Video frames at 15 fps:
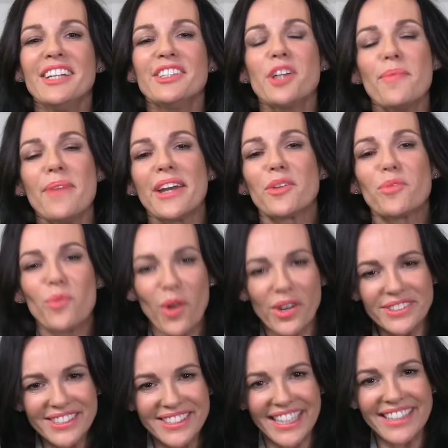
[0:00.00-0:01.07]
No matter
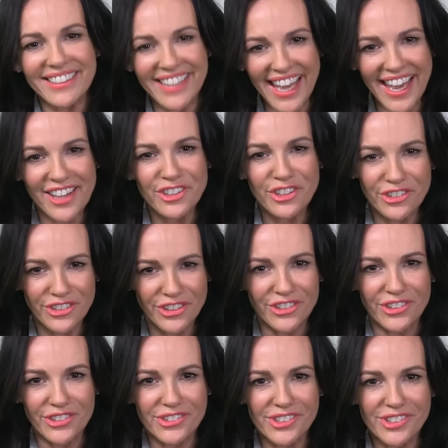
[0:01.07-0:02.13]
what skincare you
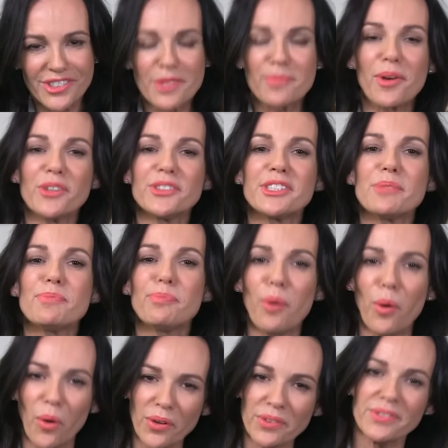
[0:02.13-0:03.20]
use, the most
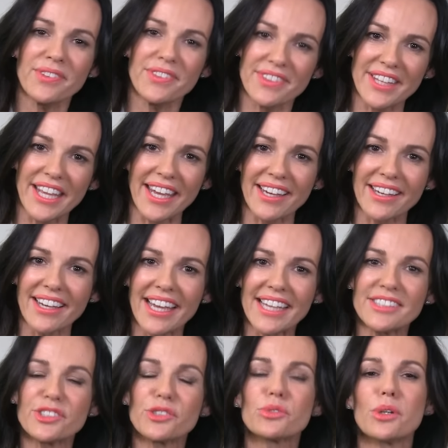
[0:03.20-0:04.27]
important thing
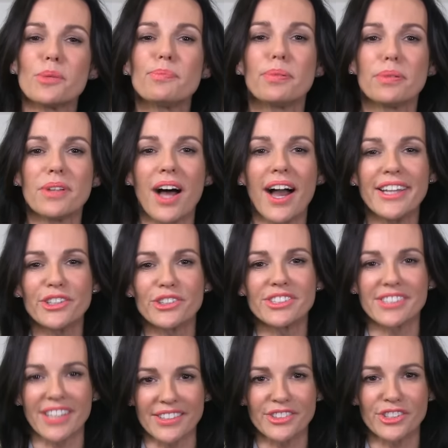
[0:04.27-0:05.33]
is to apply your
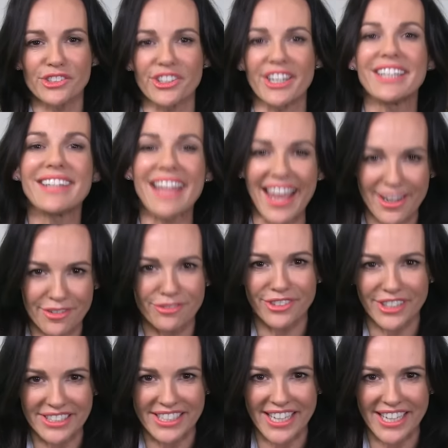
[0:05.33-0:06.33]
sunscreen every